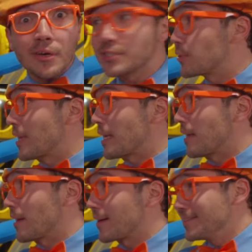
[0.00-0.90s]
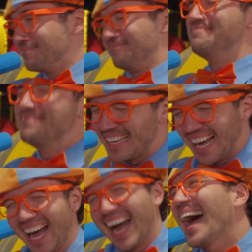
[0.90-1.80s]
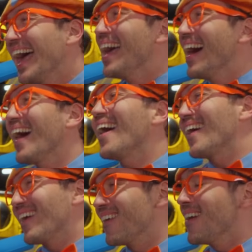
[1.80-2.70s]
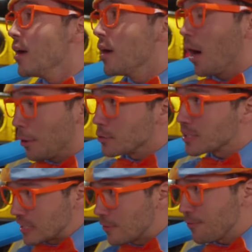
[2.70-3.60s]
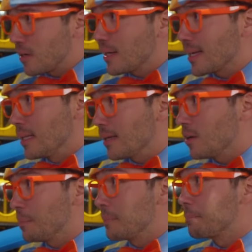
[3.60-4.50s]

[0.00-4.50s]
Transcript: doing here? Oh, are you still feeling a little bit